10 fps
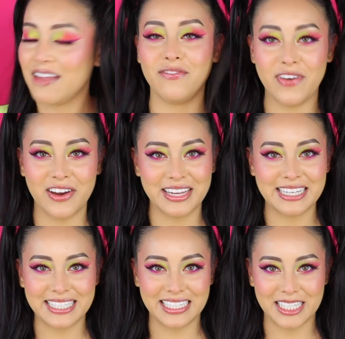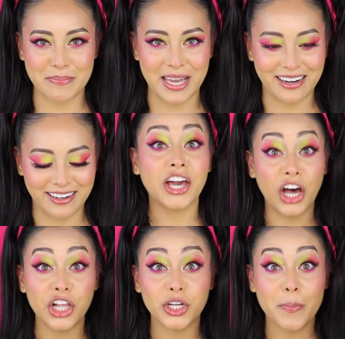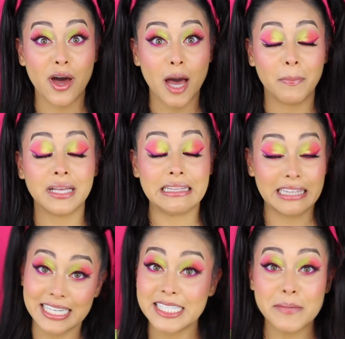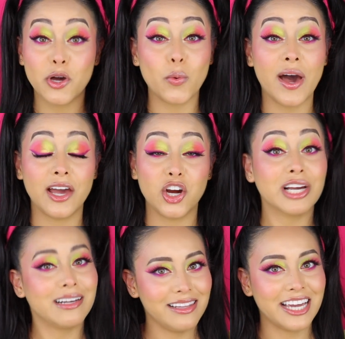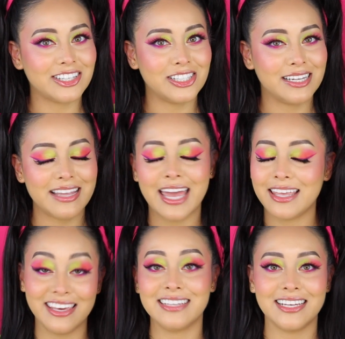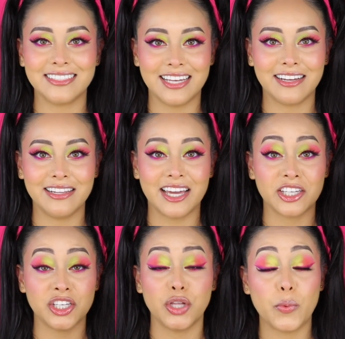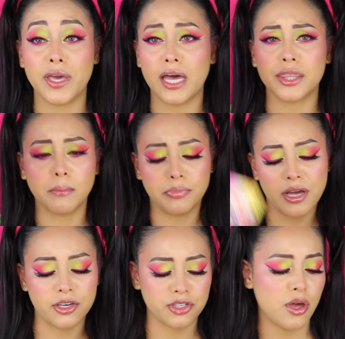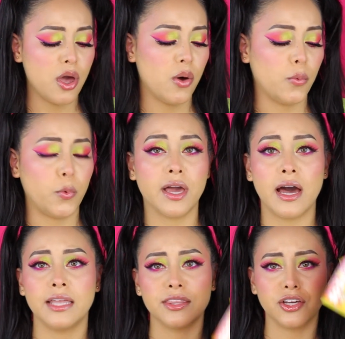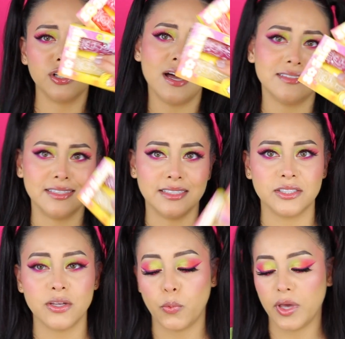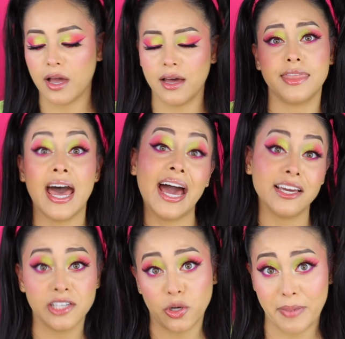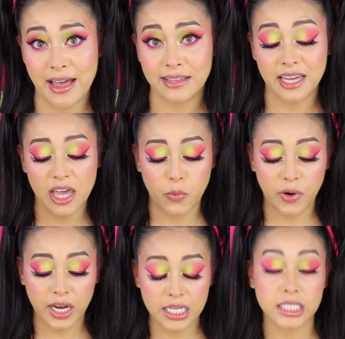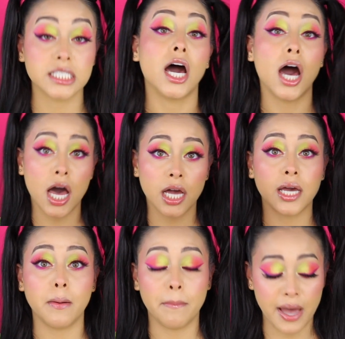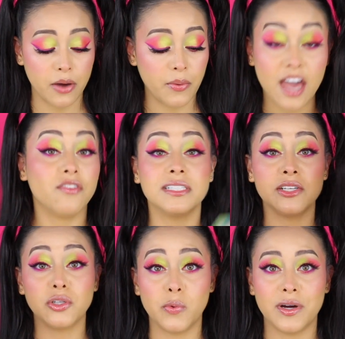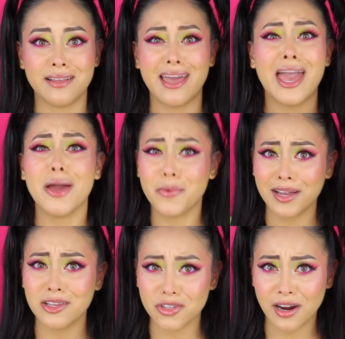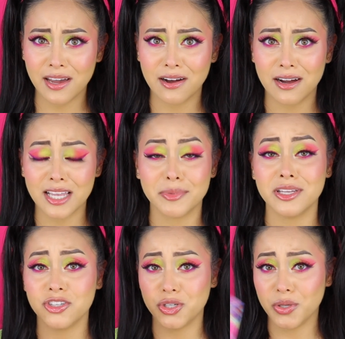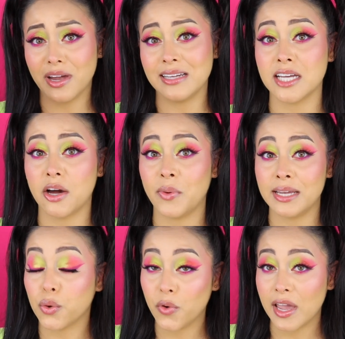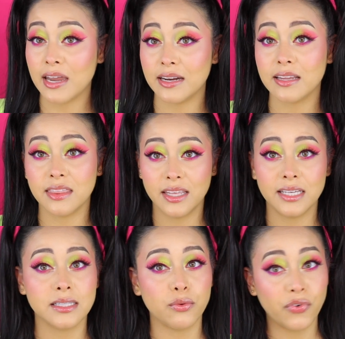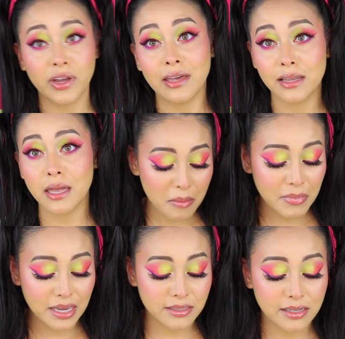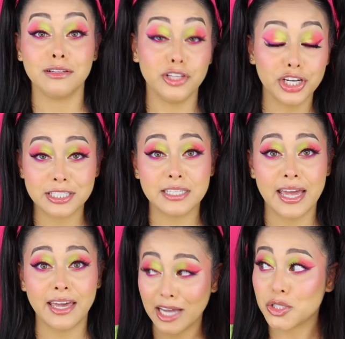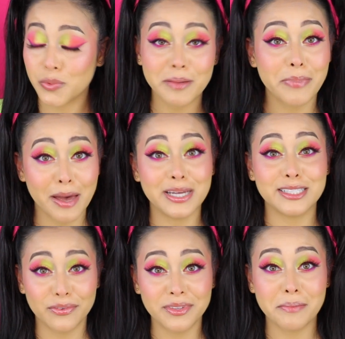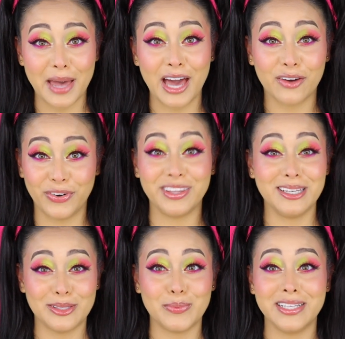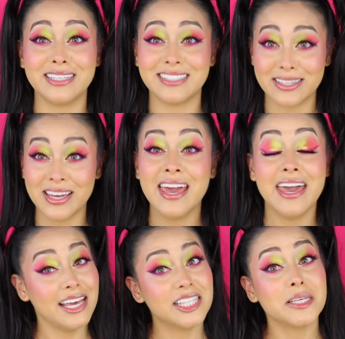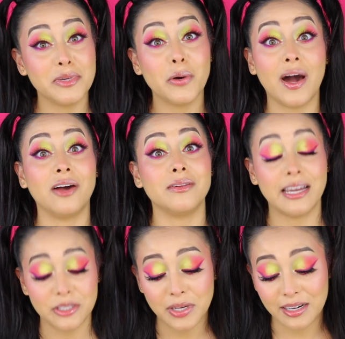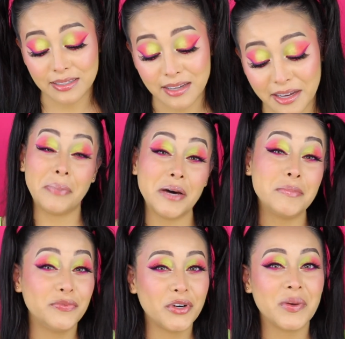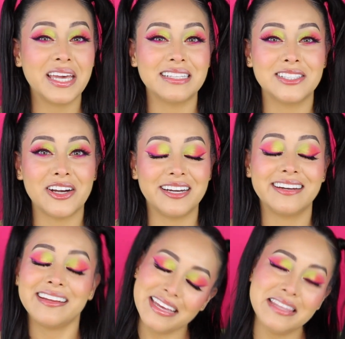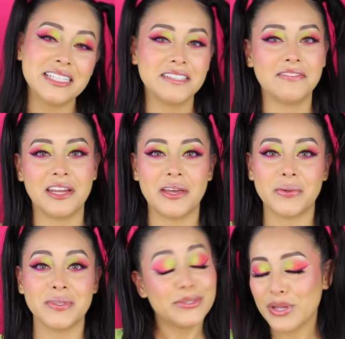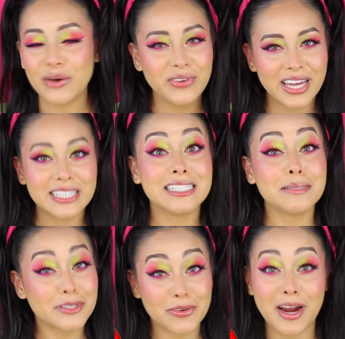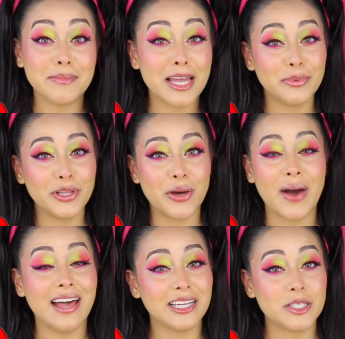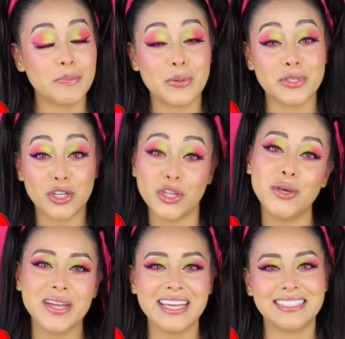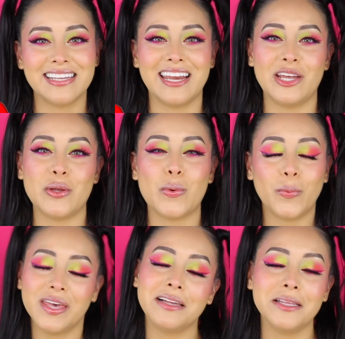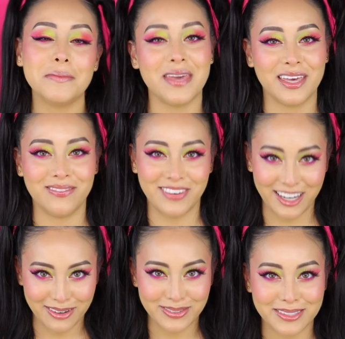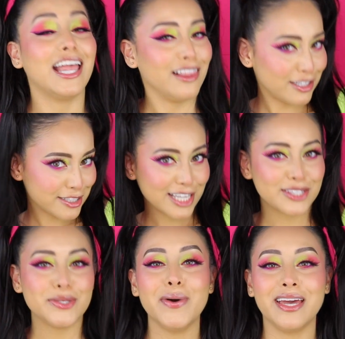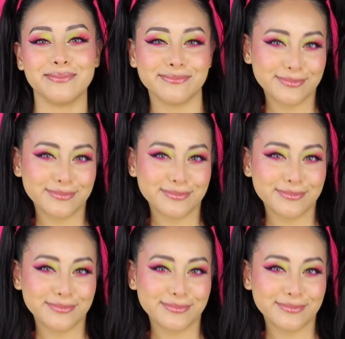and very anticipated Colourpop Lizzie McGuire Collection. And yes, I said collection. We got the blush, we got the glosses, we got the eyeshadow palette, and we're gonna talk about every single one and we're gonna try it on. I'm gonna show you guys how I created this freaking amazing look today. I do want to pat myself in the back for this one. It took me a while, I do gotta say. But before we get started in this video, do not forget to subscribe down below. I like to post new and exciting weekly makeup videos, and let's get to it.